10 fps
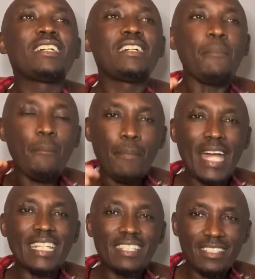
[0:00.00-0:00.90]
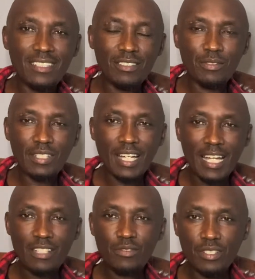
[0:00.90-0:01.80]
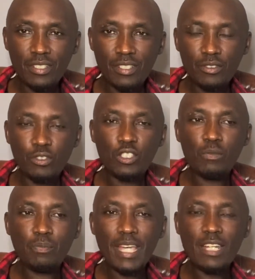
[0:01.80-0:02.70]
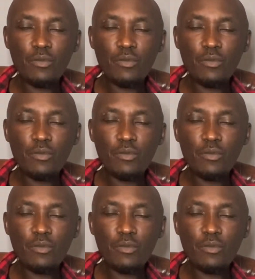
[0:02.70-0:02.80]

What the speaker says: money to the country to spend